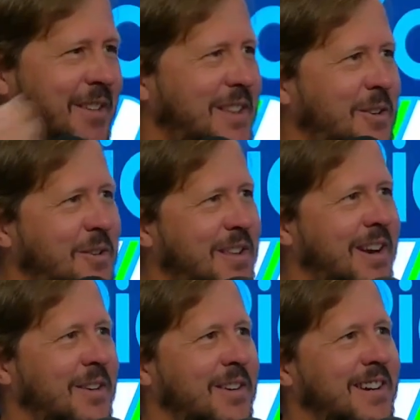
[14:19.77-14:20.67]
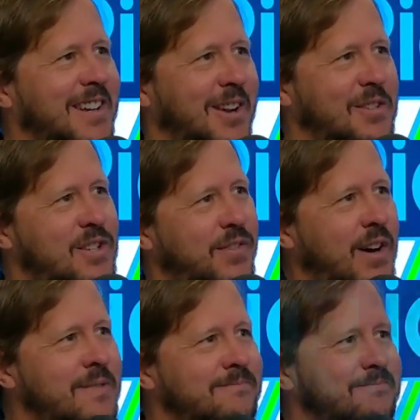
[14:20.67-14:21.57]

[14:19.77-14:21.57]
How they doing there? Just fun.